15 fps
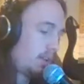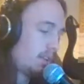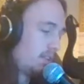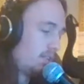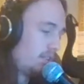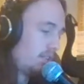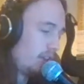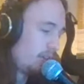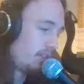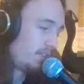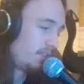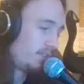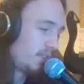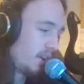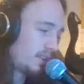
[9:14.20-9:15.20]
the very
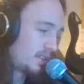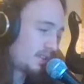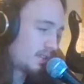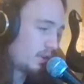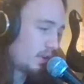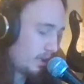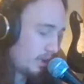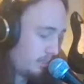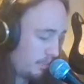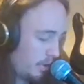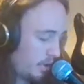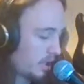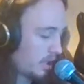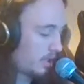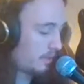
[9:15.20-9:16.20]
first song in the
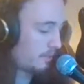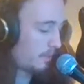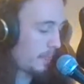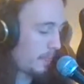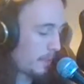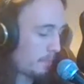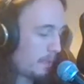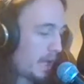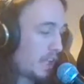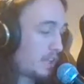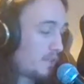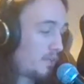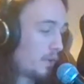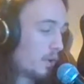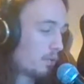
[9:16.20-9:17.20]
book, page
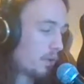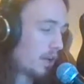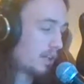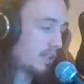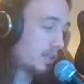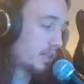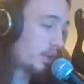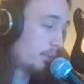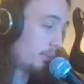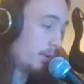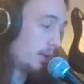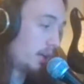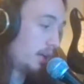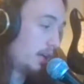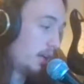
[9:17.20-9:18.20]
4, right at the top.
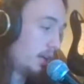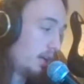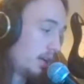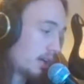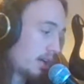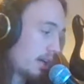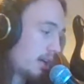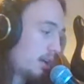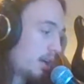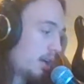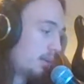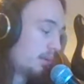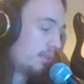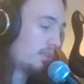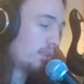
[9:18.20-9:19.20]
Okay.
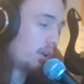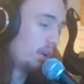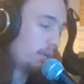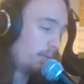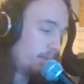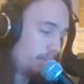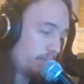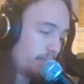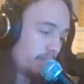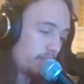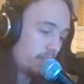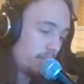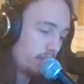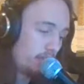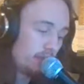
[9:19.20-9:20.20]
We've got
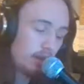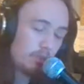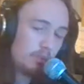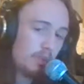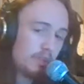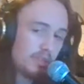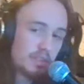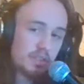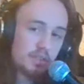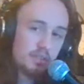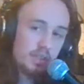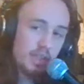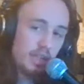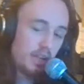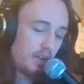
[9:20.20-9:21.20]
2 numbers
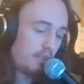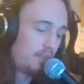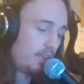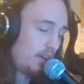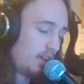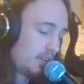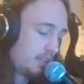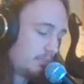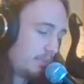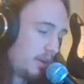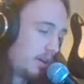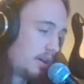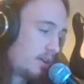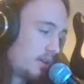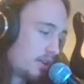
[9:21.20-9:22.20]
in our first
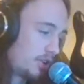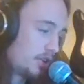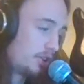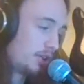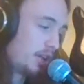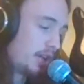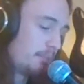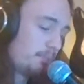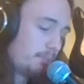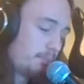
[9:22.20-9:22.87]
bar. I'll show you that.